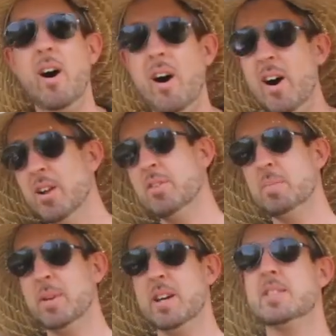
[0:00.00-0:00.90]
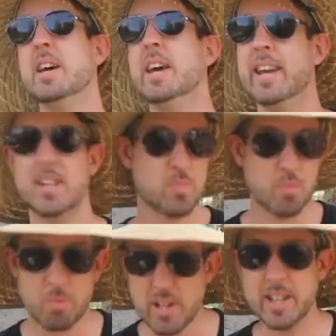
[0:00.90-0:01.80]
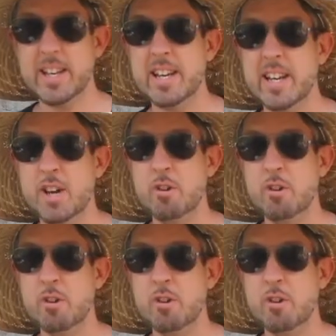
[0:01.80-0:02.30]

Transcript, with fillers: all over the place. It's really